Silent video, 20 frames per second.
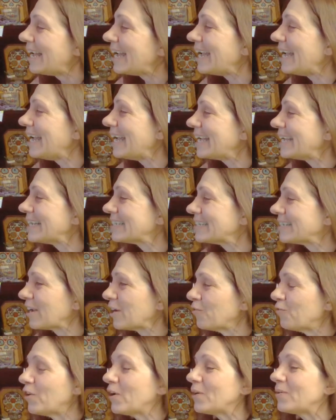and
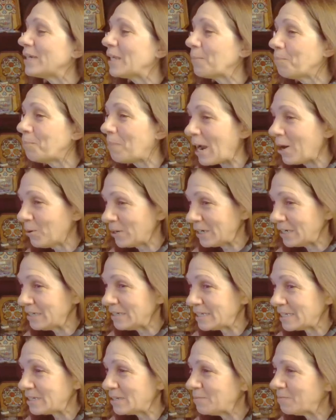uh, very
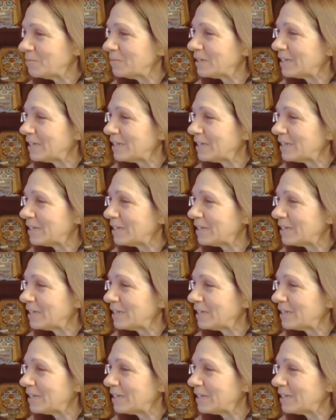embarrassed,